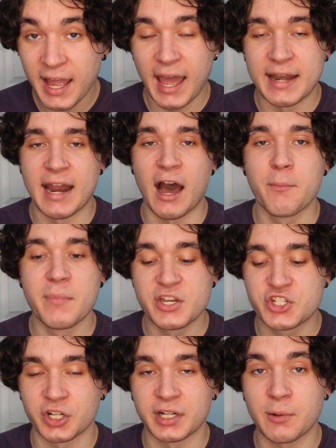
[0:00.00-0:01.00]
And now
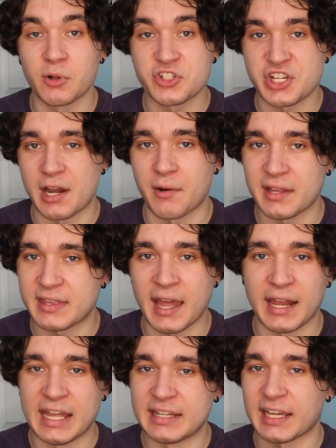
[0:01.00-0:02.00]
Midjourney will generate
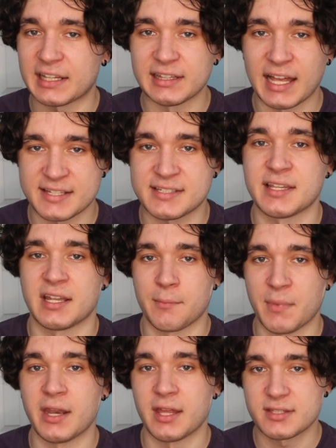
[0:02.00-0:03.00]
that in like less than a
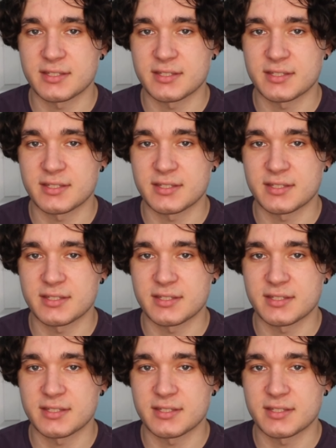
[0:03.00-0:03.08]
minute.